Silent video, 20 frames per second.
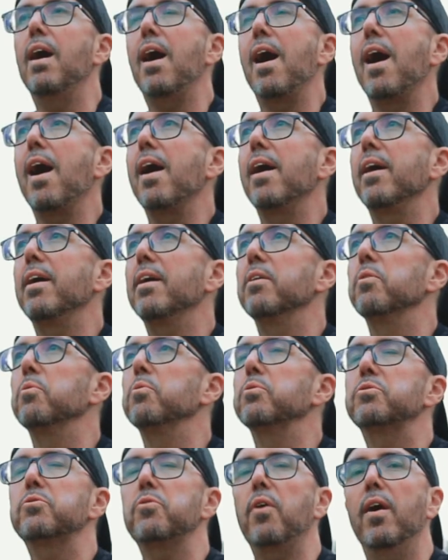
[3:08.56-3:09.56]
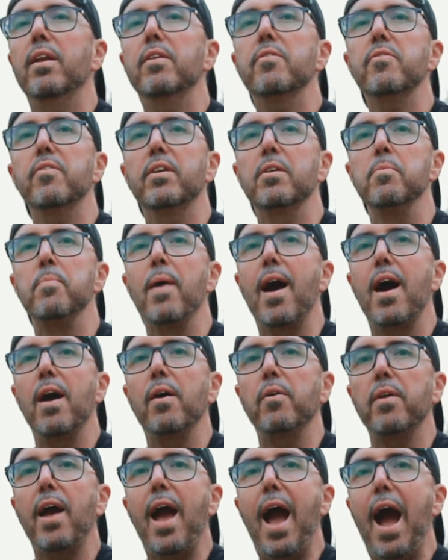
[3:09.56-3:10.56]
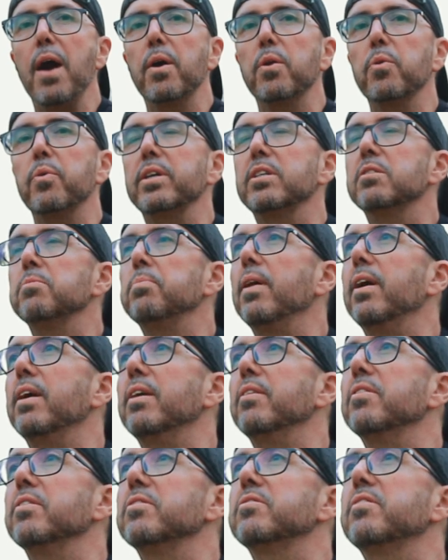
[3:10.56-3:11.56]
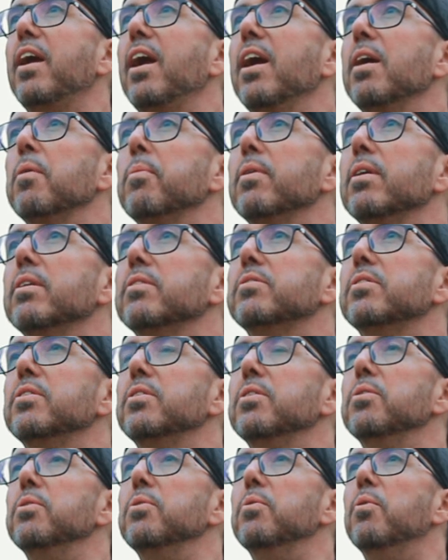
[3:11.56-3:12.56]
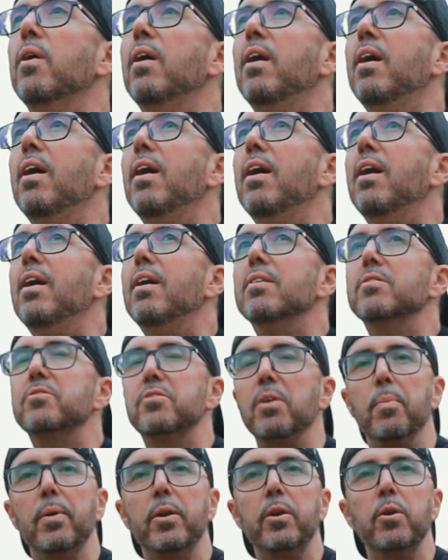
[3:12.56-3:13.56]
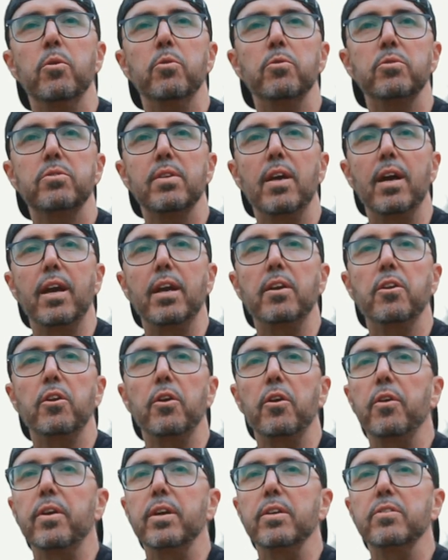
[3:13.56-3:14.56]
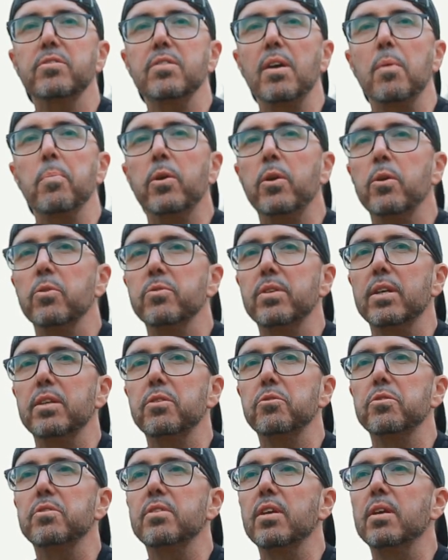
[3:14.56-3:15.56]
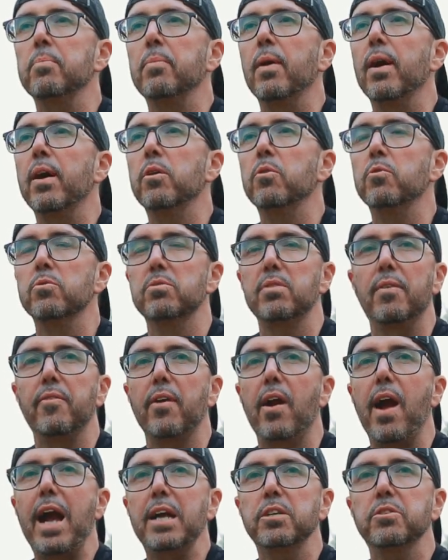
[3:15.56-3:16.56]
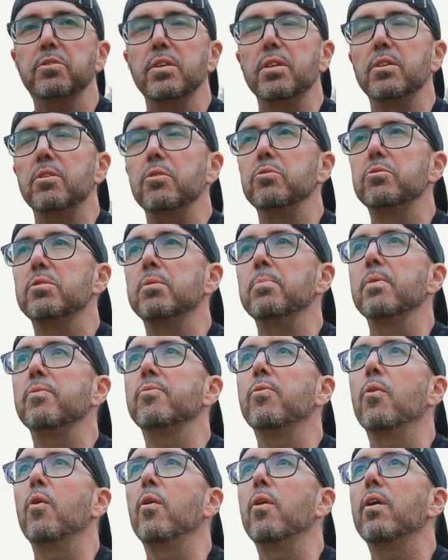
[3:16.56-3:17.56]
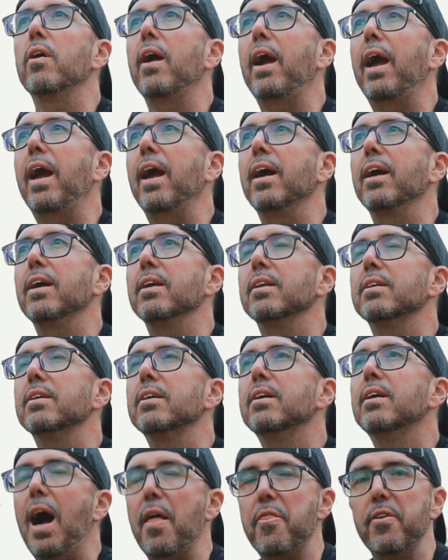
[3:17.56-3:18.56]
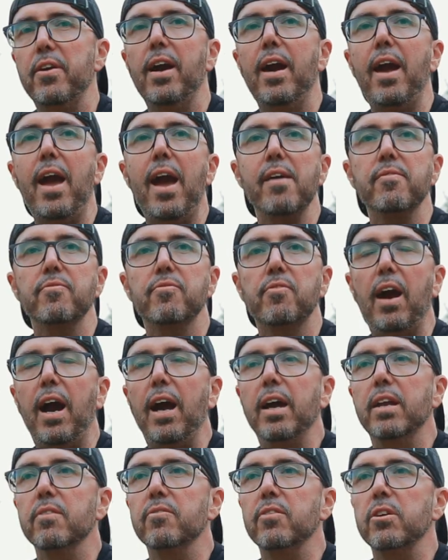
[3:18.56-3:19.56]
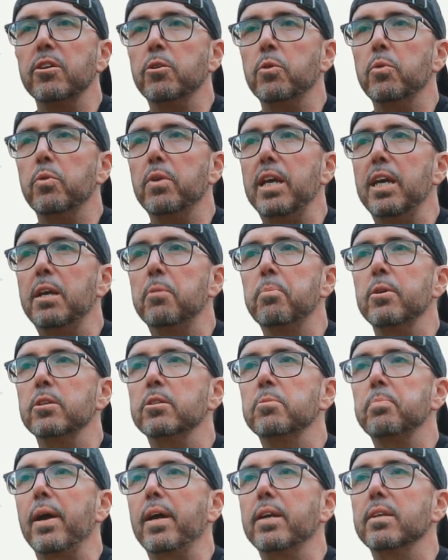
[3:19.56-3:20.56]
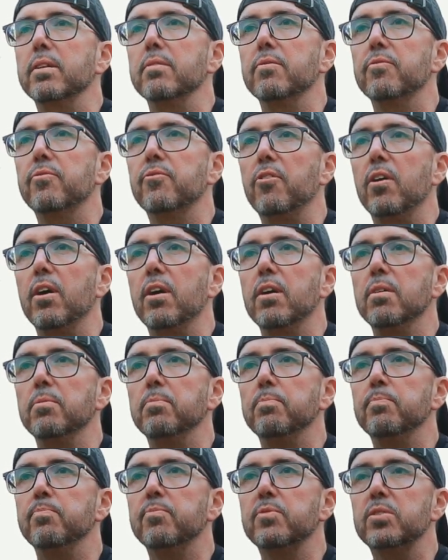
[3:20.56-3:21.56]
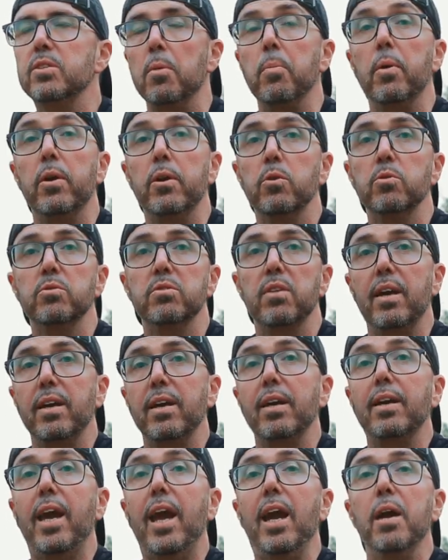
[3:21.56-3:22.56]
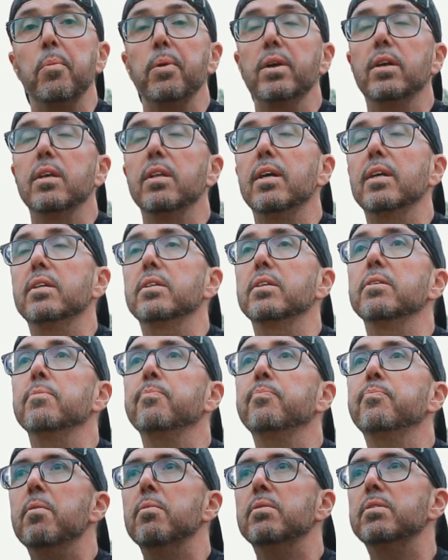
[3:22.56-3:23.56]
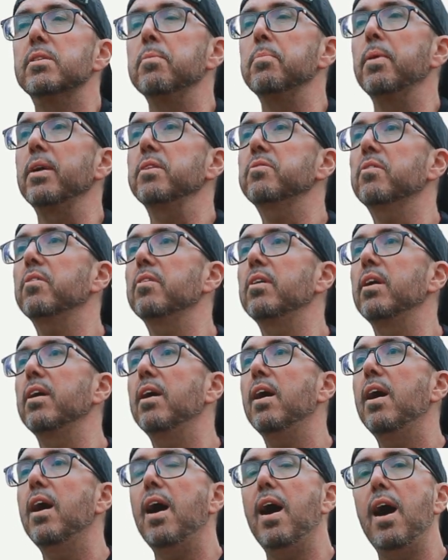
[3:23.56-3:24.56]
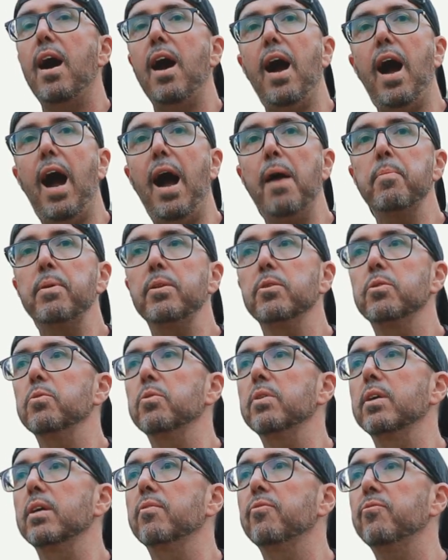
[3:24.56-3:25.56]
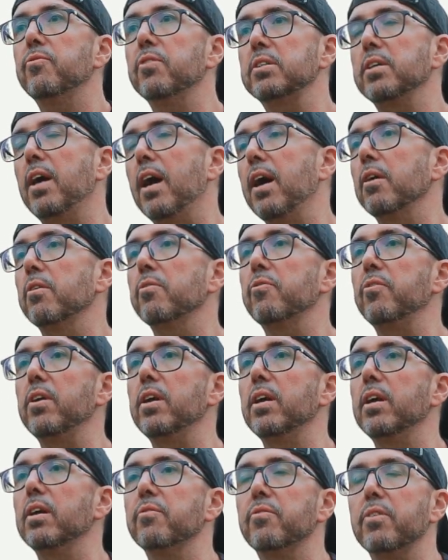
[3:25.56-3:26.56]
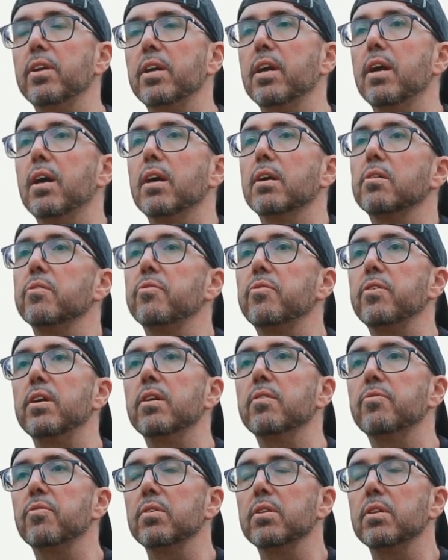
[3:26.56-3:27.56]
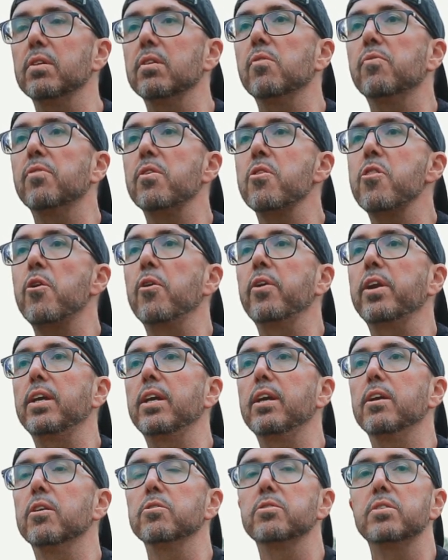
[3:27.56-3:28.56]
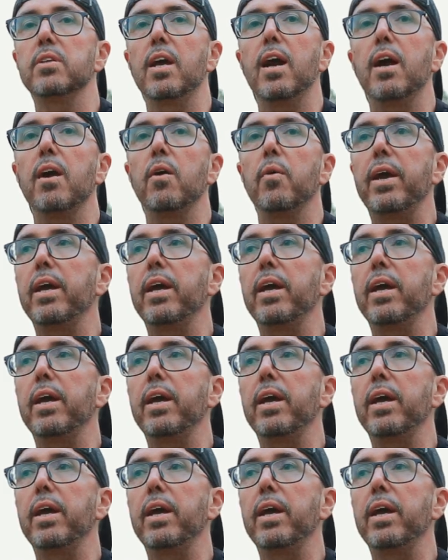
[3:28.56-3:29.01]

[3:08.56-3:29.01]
I was trying to think about how to explain this camera to someone who's like curious, someone who's interested, but who's never actually used it before. And I think I have kind of a unique perspective from someone who's like a camera collector. See, basically, I've been doing photography and videography for a little over 30 years now.